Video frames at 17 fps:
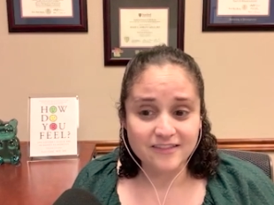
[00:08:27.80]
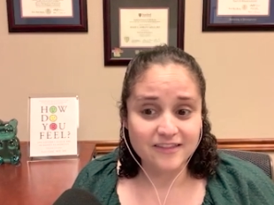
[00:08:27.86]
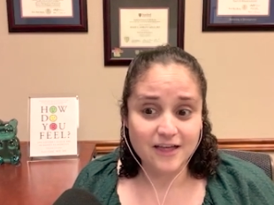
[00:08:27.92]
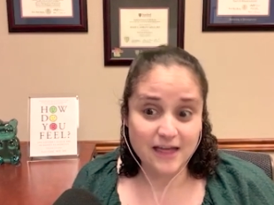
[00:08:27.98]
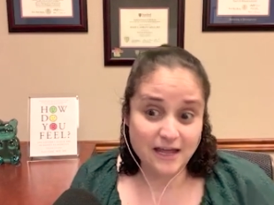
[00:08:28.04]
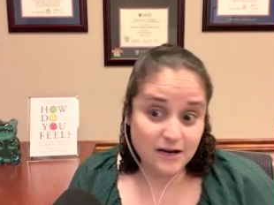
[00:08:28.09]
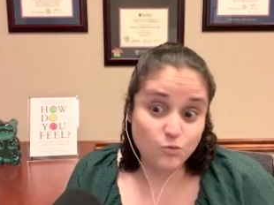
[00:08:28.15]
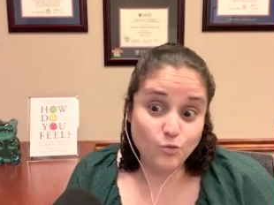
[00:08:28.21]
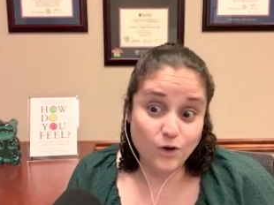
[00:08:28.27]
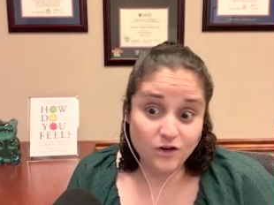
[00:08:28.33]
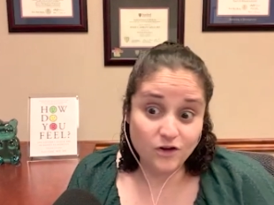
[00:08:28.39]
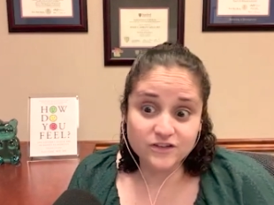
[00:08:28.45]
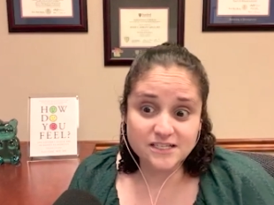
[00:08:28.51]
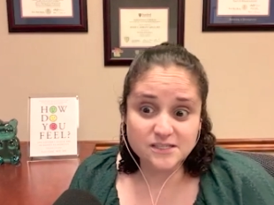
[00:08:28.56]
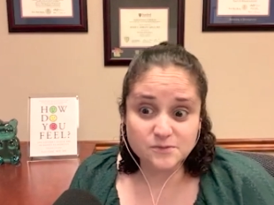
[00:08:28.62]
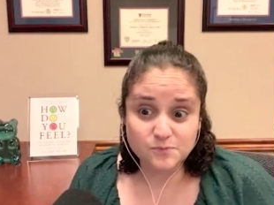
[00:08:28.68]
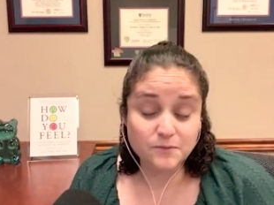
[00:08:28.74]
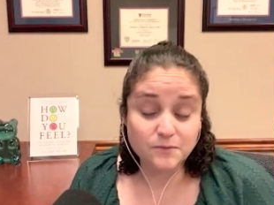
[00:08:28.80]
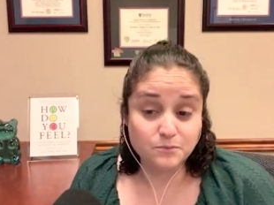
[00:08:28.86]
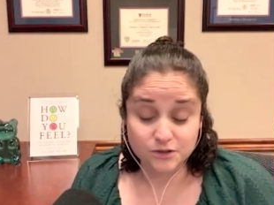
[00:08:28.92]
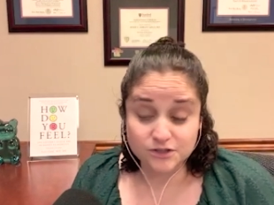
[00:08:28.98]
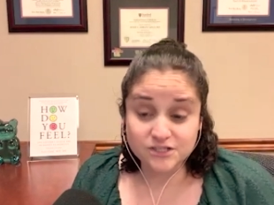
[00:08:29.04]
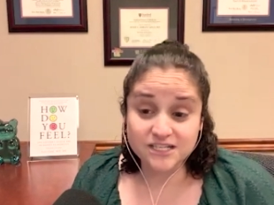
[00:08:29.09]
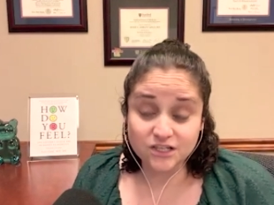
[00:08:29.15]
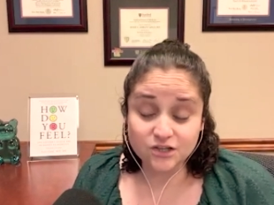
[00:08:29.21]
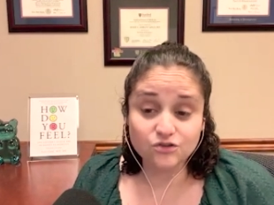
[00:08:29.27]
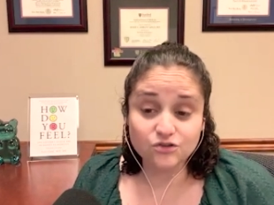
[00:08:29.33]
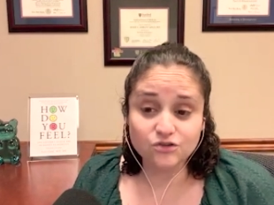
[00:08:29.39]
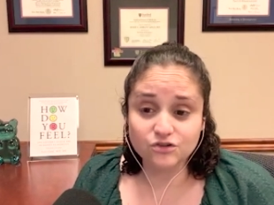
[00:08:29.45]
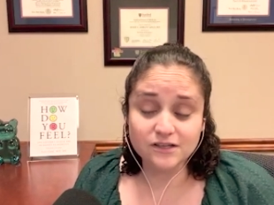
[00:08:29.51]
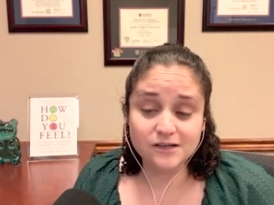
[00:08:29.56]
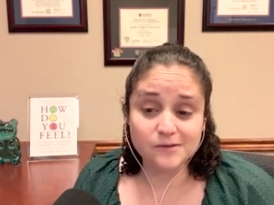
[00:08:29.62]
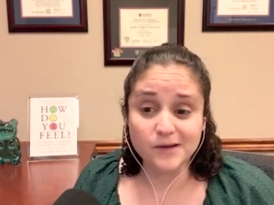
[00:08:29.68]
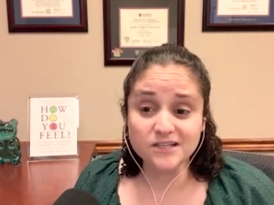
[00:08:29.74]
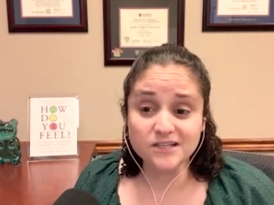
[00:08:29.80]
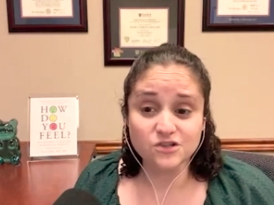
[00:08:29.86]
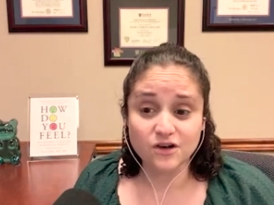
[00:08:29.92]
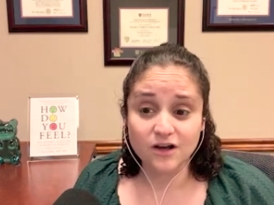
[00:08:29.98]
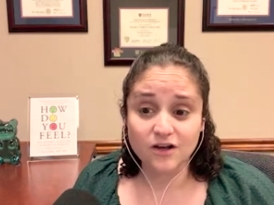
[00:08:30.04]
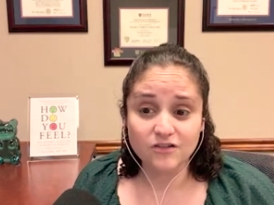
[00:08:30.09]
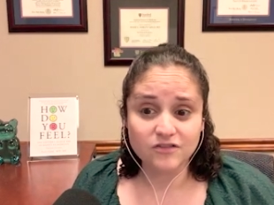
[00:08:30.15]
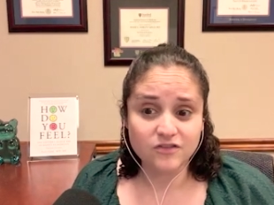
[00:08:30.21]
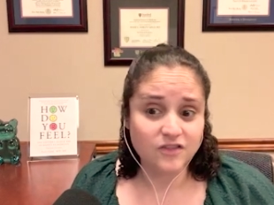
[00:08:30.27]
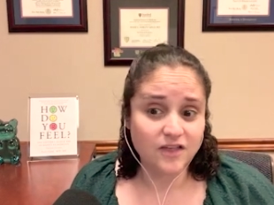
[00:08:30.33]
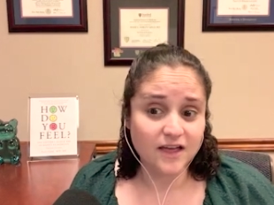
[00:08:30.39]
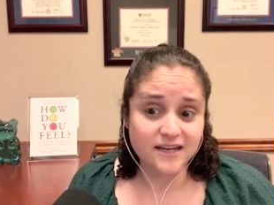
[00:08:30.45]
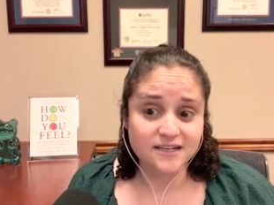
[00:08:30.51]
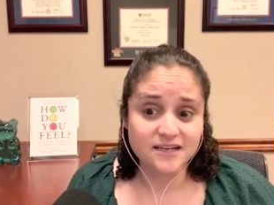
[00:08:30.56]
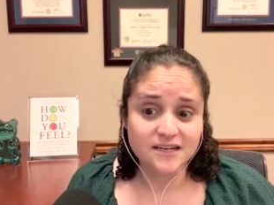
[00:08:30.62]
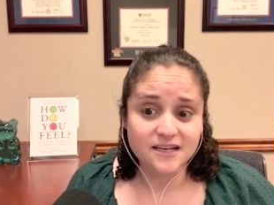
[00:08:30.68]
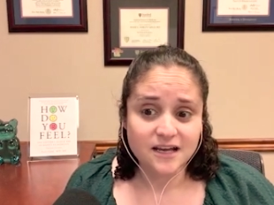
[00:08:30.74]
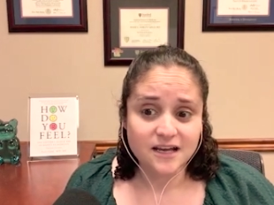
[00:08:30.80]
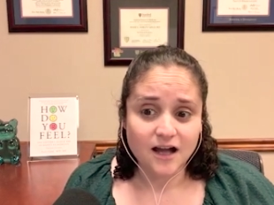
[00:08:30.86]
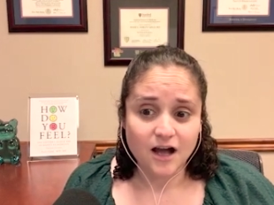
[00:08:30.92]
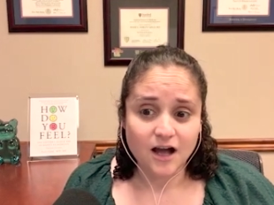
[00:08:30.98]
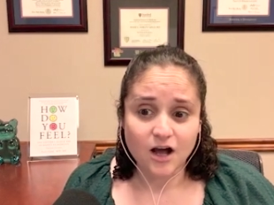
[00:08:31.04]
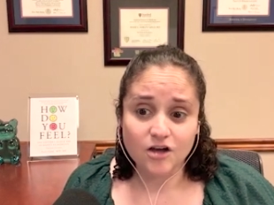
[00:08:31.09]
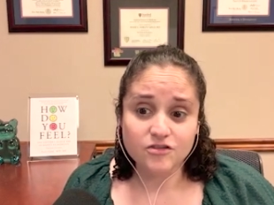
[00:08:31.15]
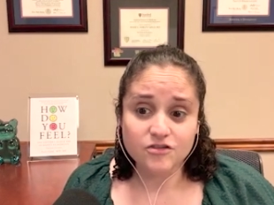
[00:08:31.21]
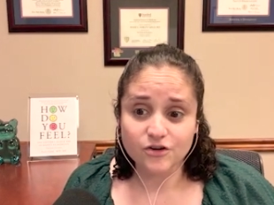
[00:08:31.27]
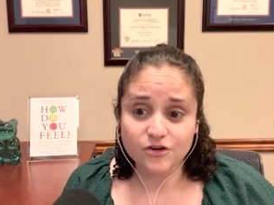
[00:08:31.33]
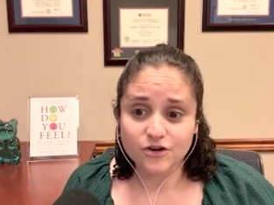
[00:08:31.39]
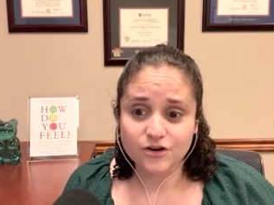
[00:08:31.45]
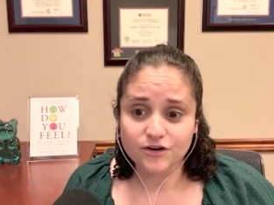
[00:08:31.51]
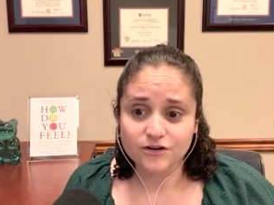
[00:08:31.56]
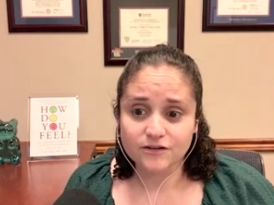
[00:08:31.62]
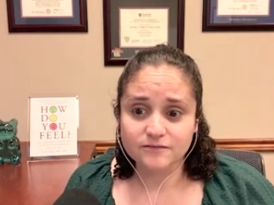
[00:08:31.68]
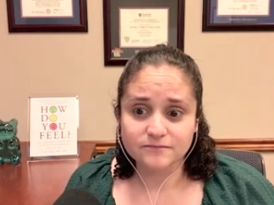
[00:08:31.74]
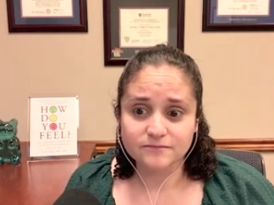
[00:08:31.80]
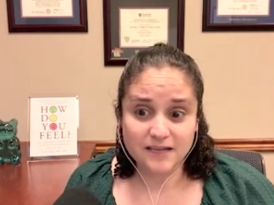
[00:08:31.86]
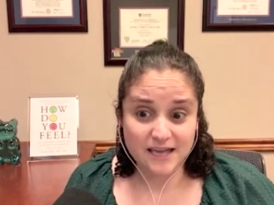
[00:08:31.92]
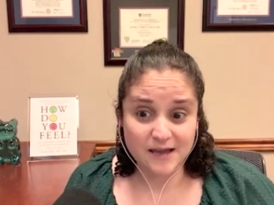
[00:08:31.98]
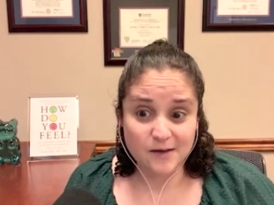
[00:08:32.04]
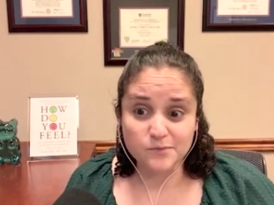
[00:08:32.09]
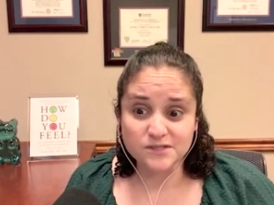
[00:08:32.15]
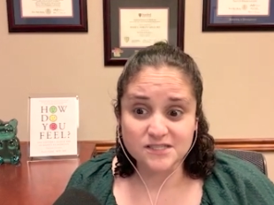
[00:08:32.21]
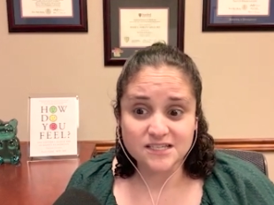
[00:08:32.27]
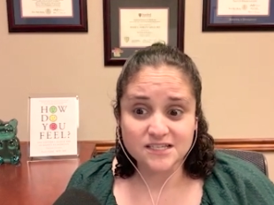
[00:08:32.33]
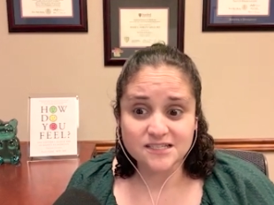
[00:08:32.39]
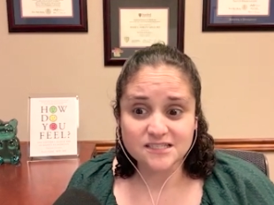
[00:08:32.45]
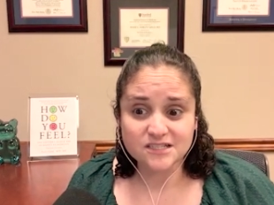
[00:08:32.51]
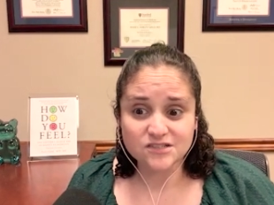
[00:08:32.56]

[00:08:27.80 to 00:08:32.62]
and wellness, but particularly mental health than other campuses.